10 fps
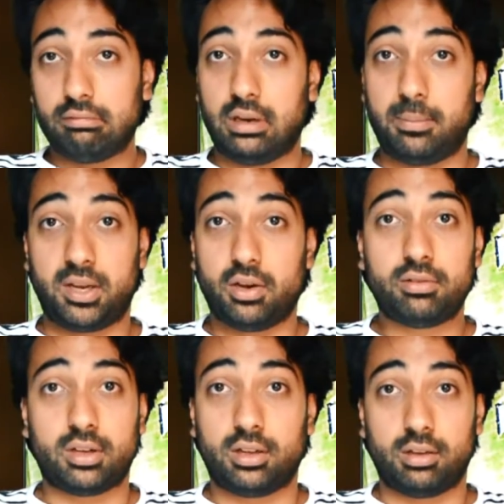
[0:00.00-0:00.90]
let me know.
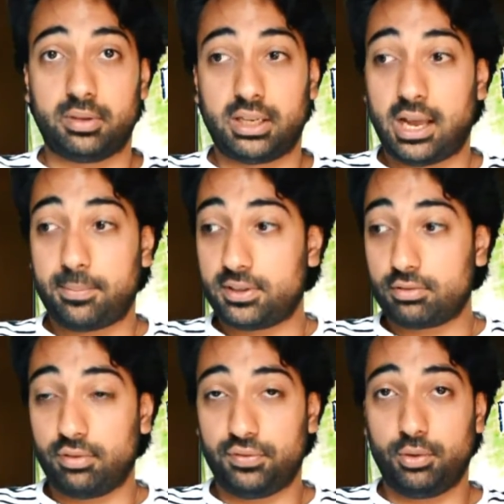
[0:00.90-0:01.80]
I'll be happy to
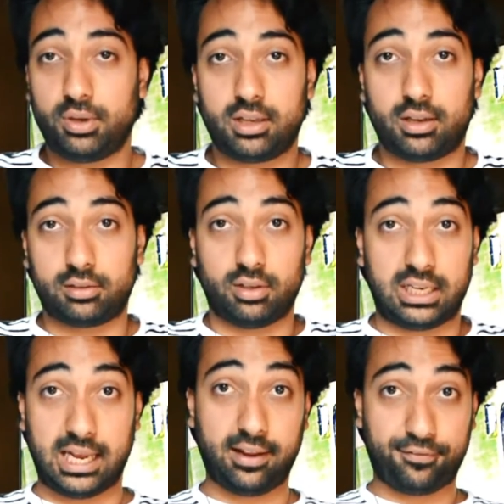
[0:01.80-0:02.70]
review it. I'm gonna
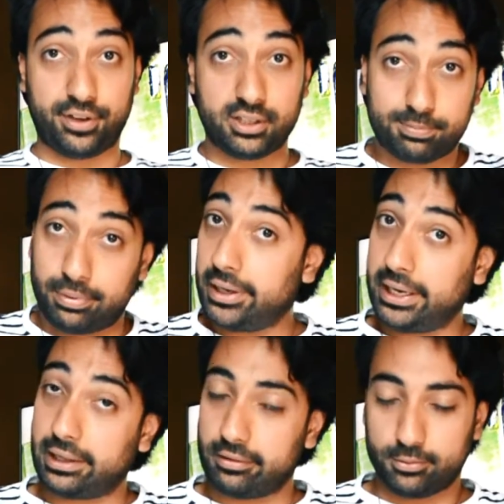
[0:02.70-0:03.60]
get it first, but
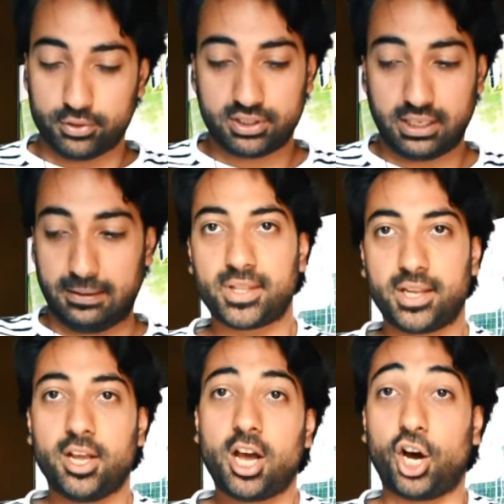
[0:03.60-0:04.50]
hey, we'll see.
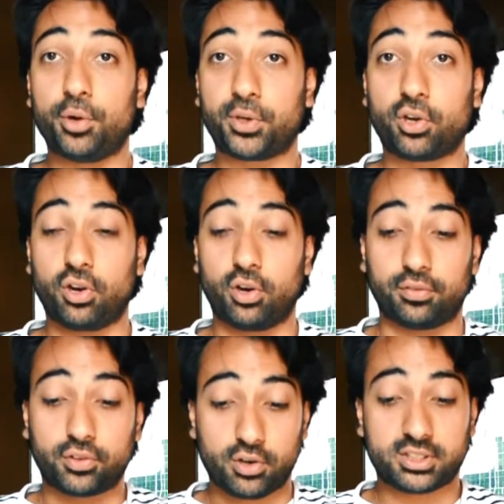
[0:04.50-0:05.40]
I hope you got a lot
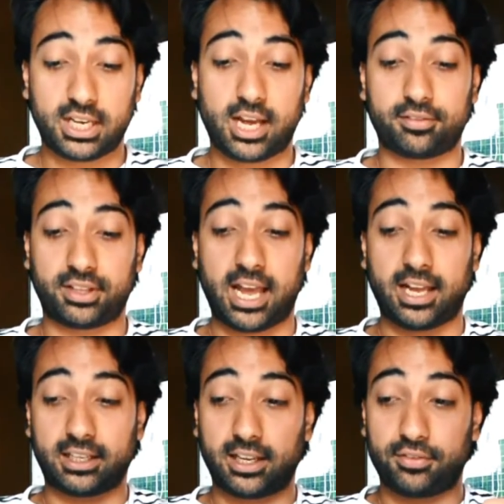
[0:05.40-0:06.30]
of content out of that
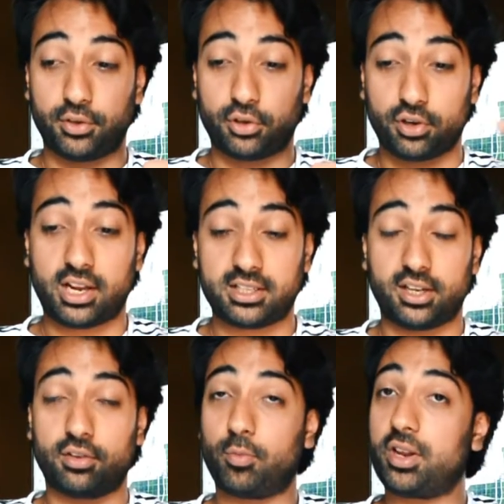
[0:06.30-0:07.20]
and gave you a good
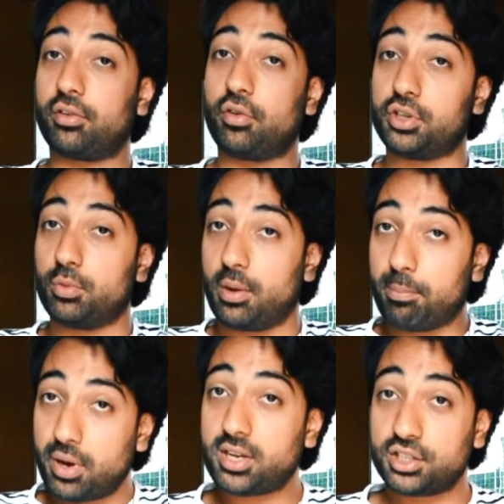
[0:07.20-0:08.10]
idea on whether or not you want to
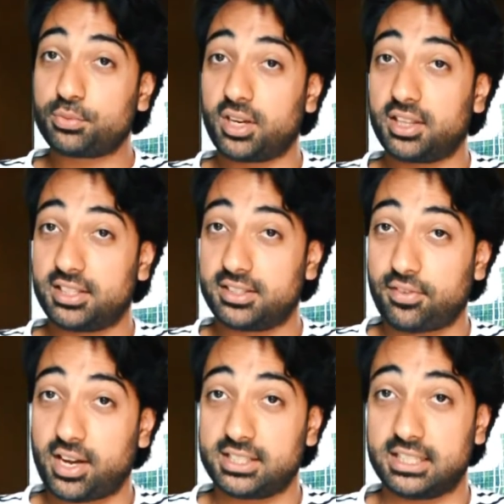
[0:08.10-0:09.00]
purchase one of these
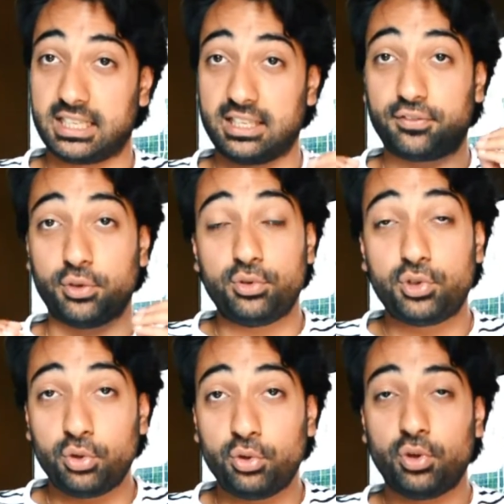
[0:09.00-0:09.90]
devices, and if you
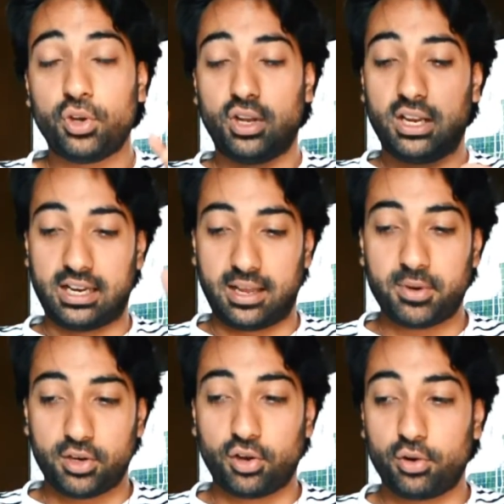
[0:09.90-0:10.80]
do, let me
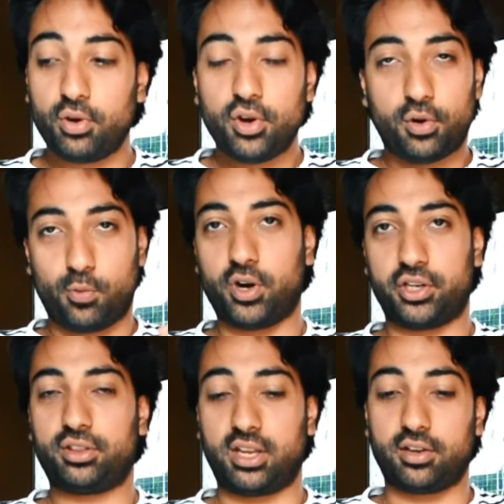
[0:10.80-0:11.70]
know what you
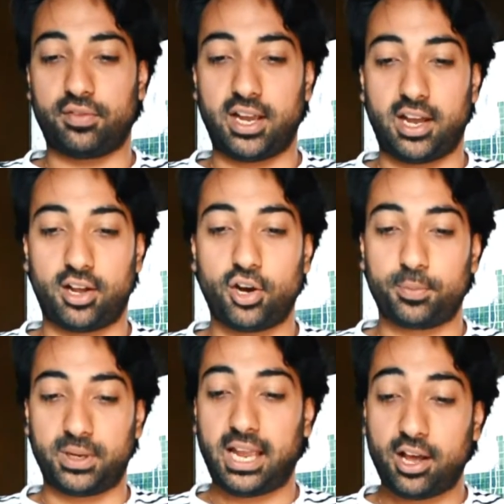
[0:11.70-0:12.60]
think of it, and I hope
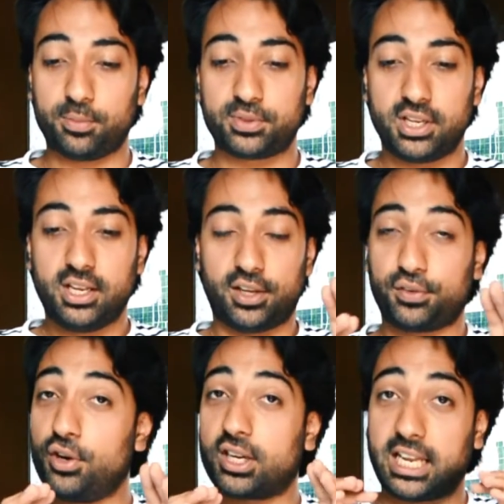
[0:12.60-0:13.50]
it helps. If
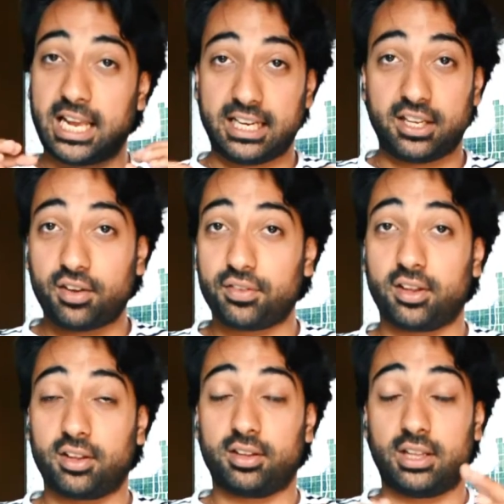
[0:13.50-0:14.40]
you're looking at any of
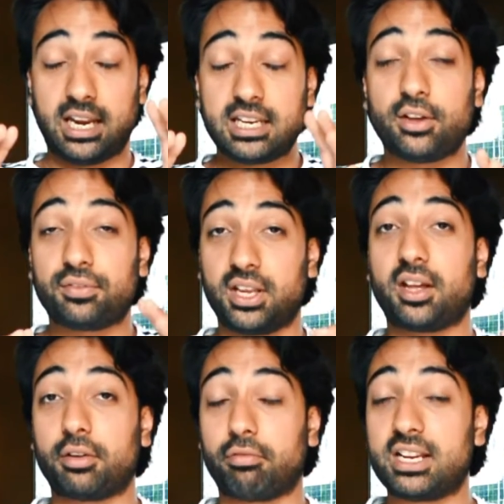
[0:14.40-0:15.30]
the
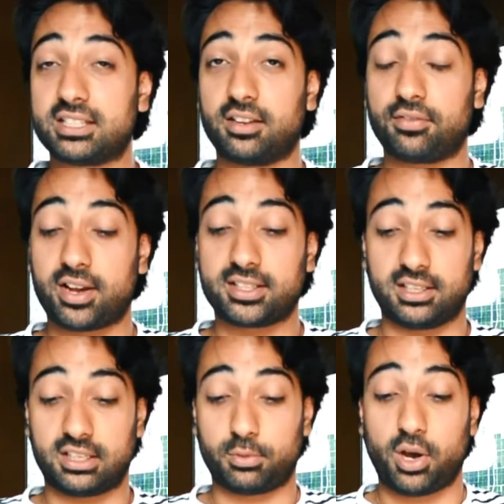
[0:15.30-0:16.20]
other Razer
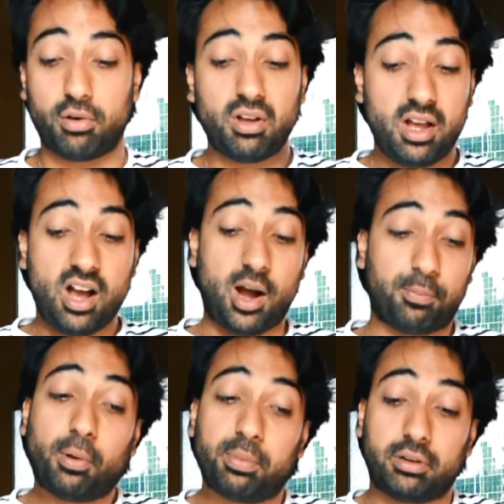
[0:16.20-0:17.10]
devices as well, I'll
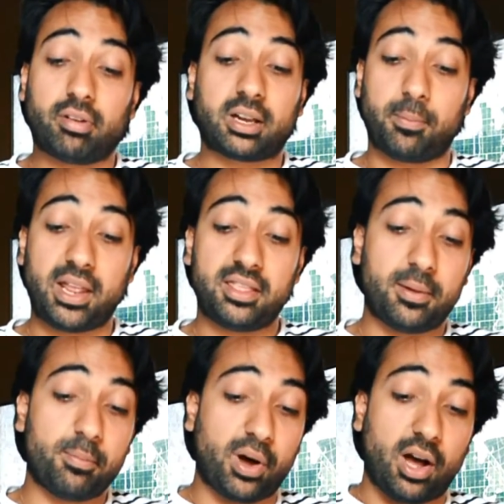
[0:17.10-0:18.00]
probably recommend
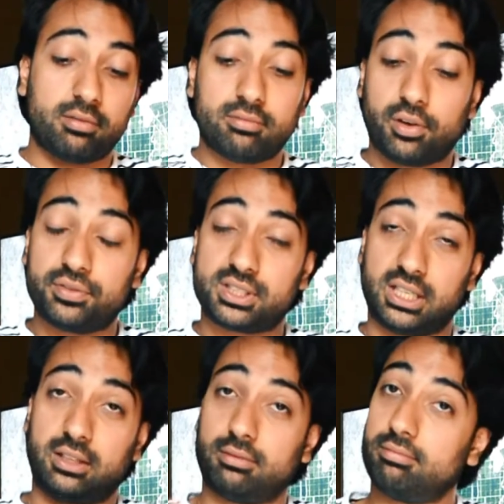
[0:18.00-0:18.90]
them, but
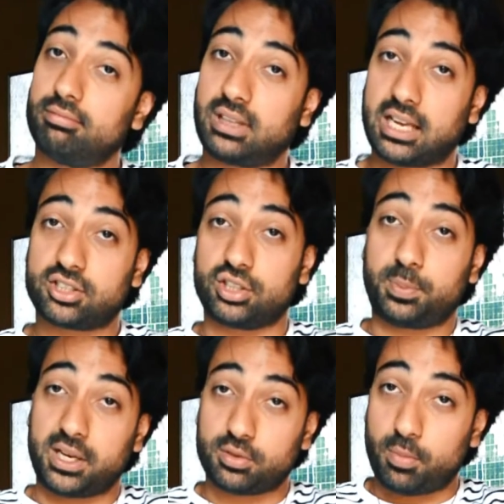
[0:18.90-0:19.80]
obviously that's just
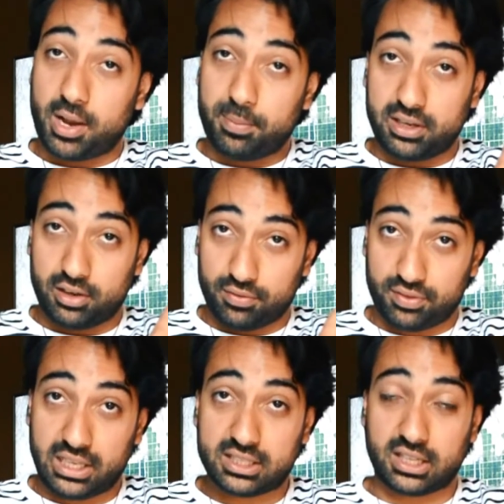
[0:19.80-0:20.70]
based on my opinion of
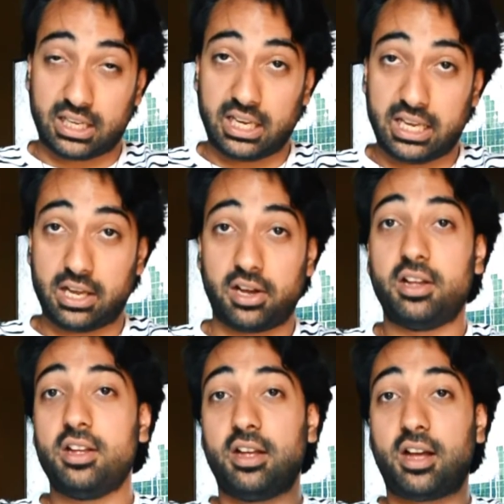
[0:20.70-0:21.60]
this thing here.
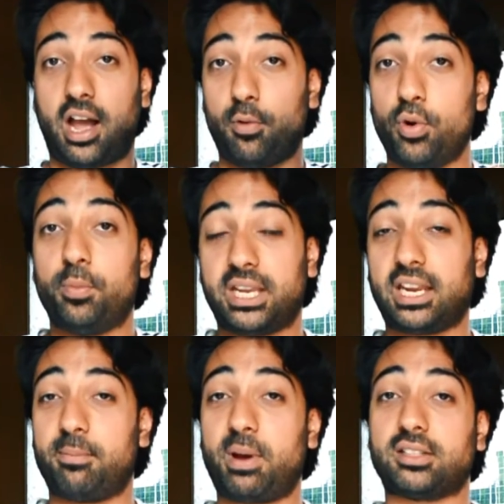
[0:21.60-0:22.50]
I will be
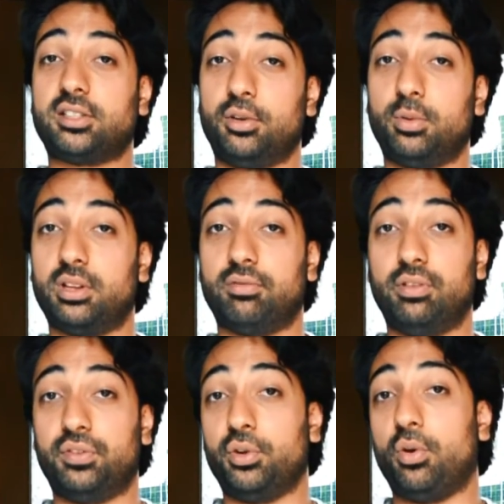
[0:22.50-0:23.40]
getting back to you with a
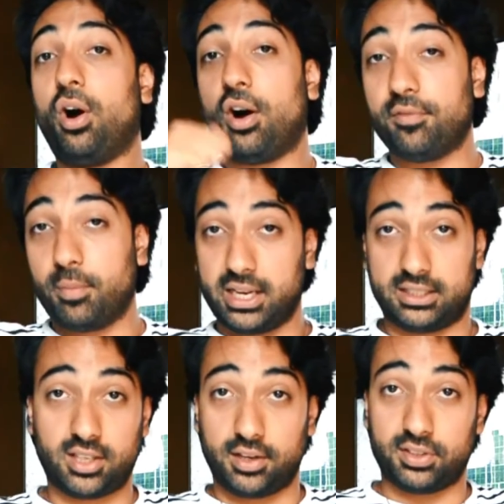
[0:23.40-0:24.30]
review of my
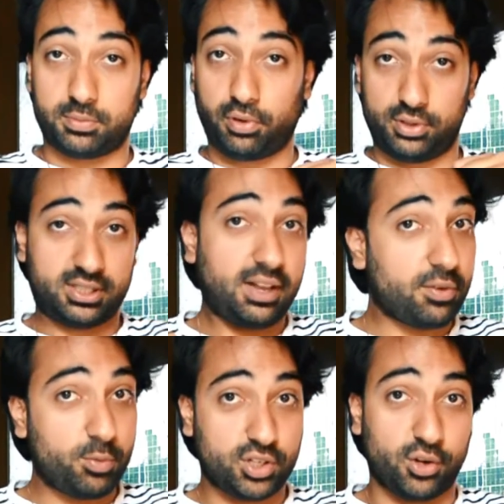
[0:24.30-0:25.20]
Surface Pro 7,
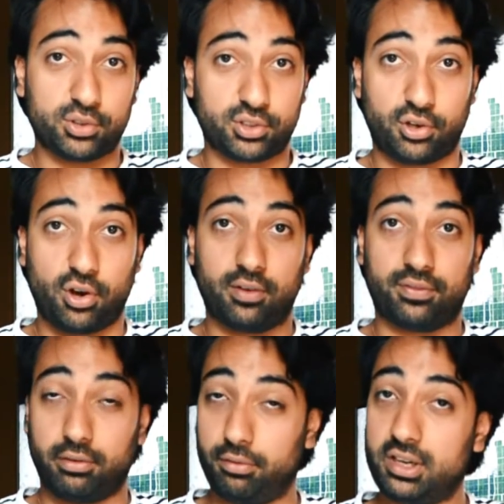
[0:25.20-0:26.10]
which I also got
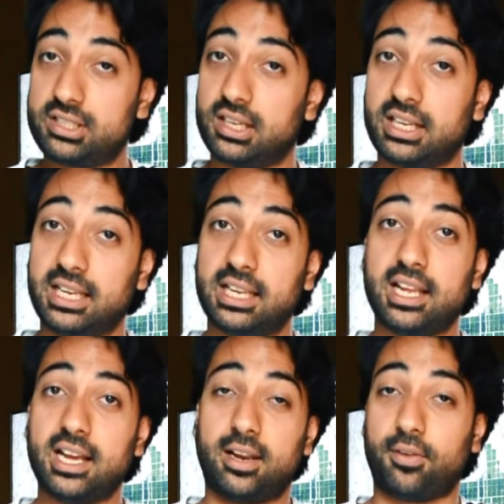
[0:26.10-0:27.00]
very recently,
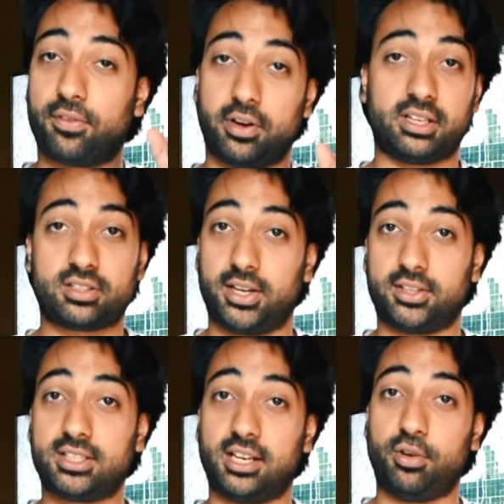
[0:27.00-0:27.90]
and I'm very excited
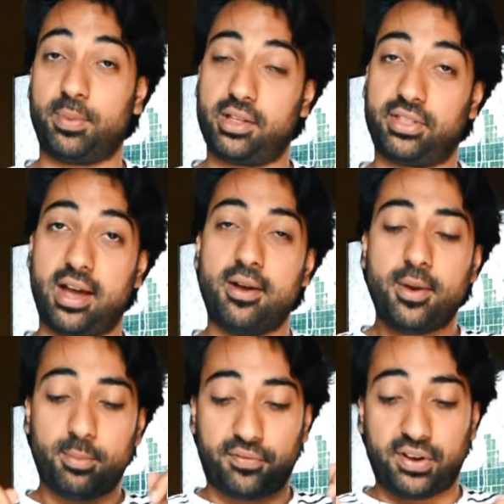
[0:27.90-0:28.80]
to tell you about that.
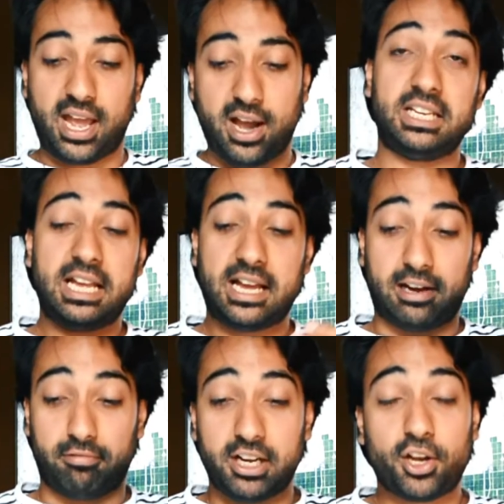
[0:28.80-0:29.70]
But for now, I
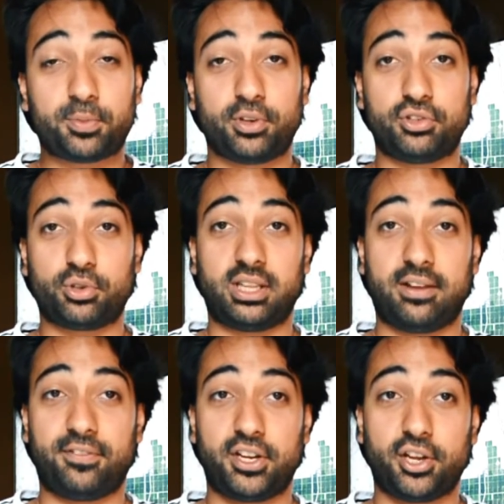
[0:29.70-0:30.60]
really hope you enjoyed
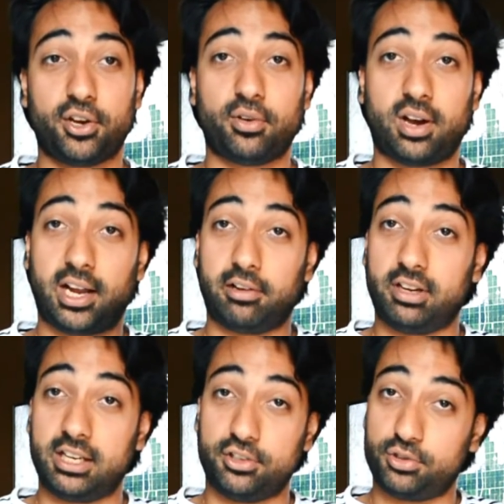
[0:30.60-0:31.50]
that video. I
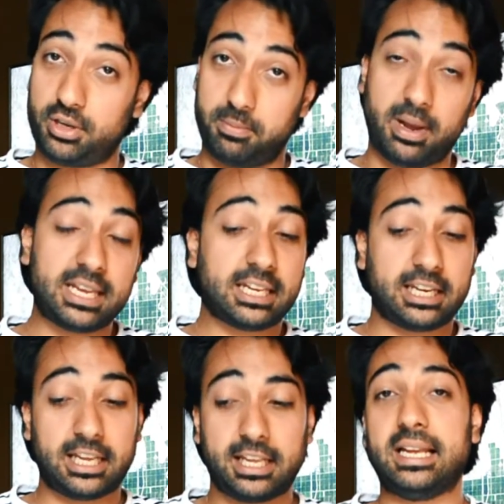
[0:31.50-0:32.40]
really enjoyed making
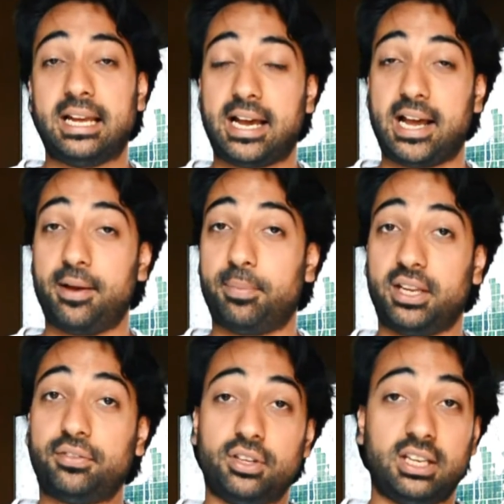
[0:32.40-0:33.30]
it. But
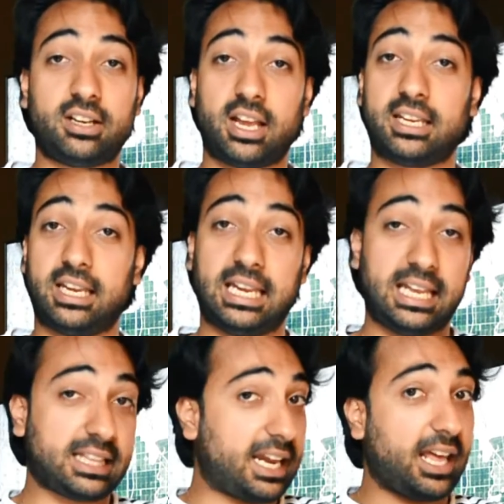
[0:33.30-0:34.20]
if you did like it,
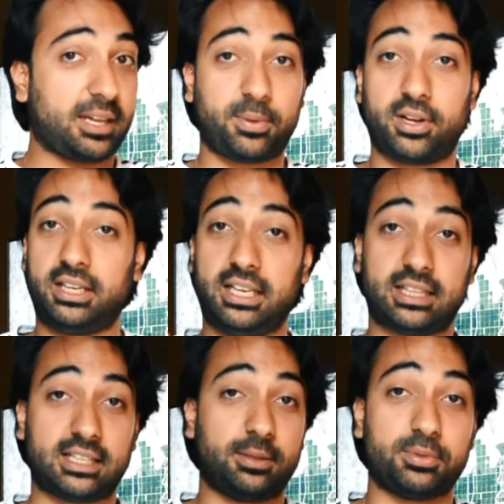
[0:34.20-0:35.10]
hit that like button, hit
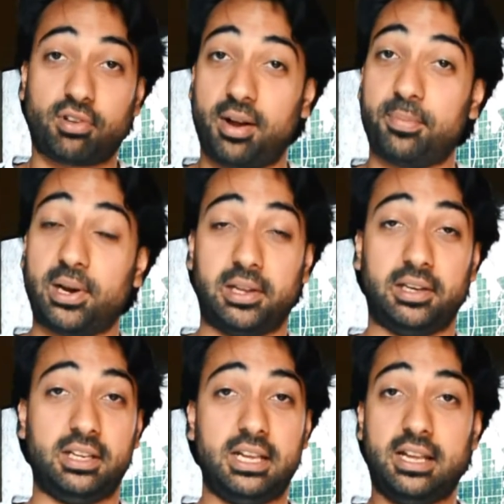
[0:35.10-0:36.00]
that subscribe button,